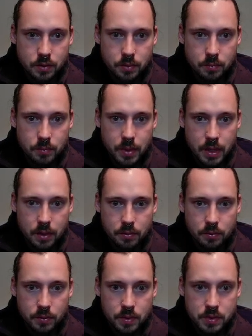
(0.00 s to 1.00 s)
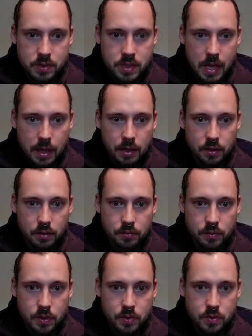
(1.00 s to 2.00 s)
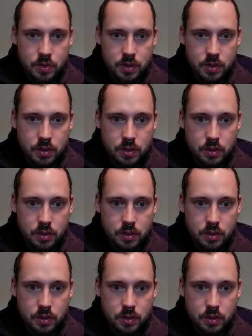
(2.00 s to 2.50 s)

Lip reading: Made it through the 2nd confusion.